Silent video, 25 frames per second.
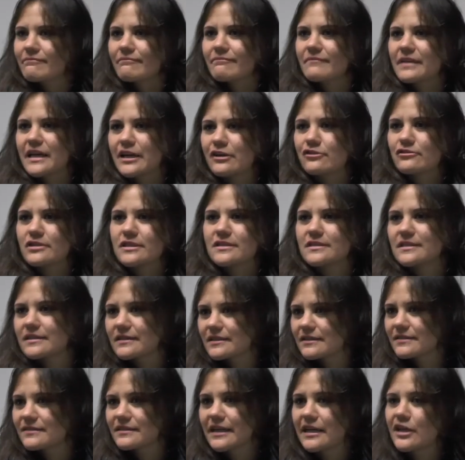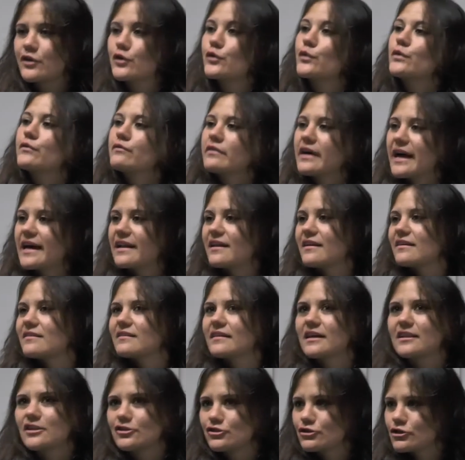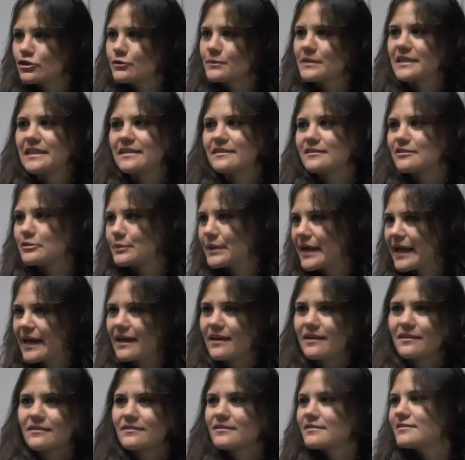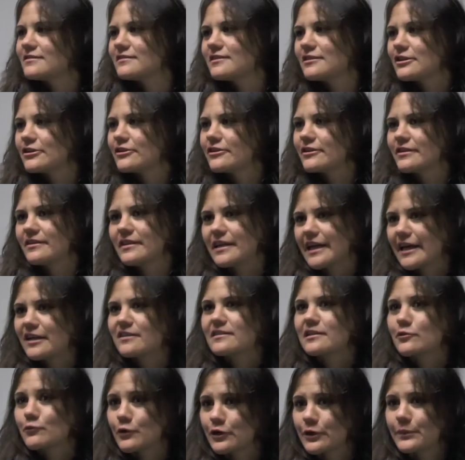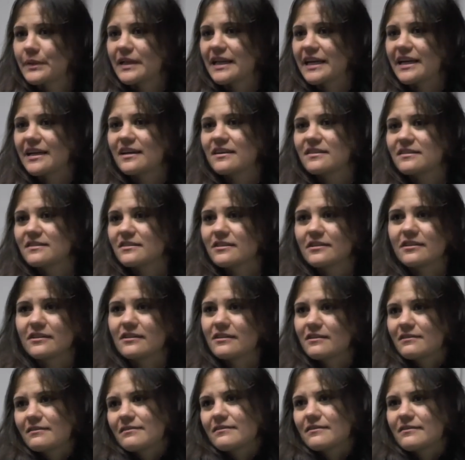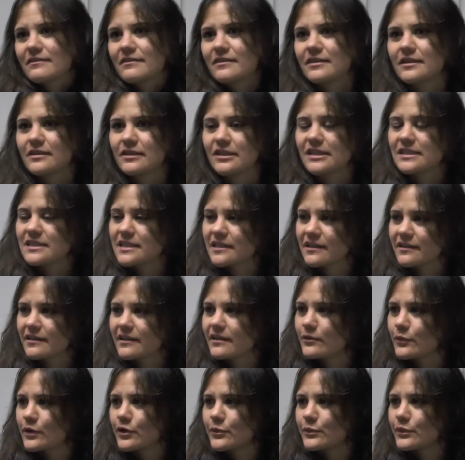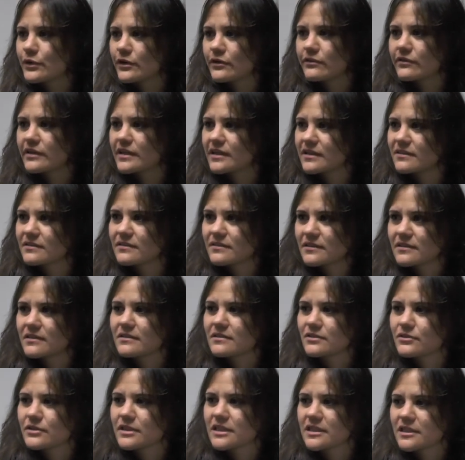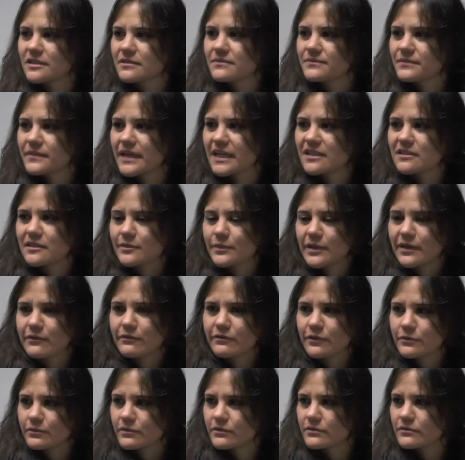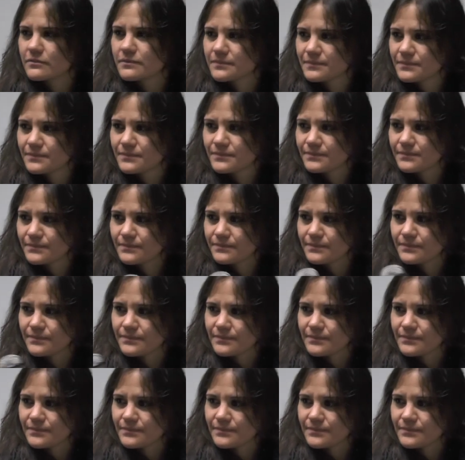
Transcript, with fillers: countries are starting to invite us, like the Germanys, Japans. You know, they actually want to play us. So you can tell that we're improving. So it's really good. Actually playing football. Okay.